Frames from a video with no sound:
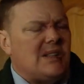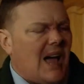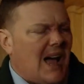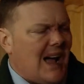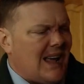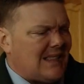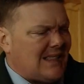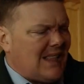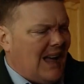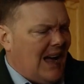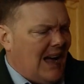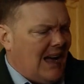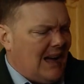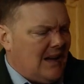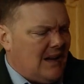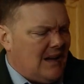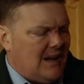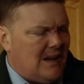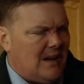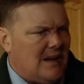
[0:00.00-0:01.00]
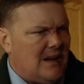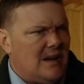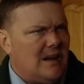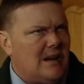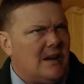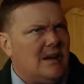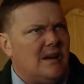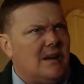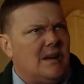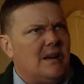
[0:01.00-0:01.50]
like that.
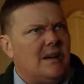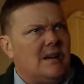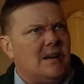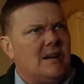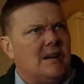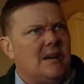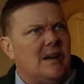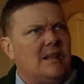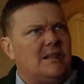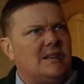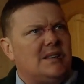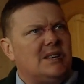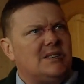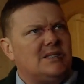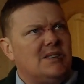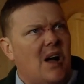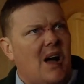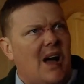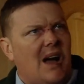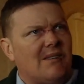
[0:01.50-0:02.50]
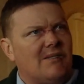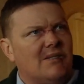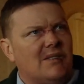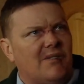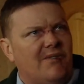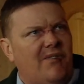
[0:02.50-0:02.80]
This is not Aaron's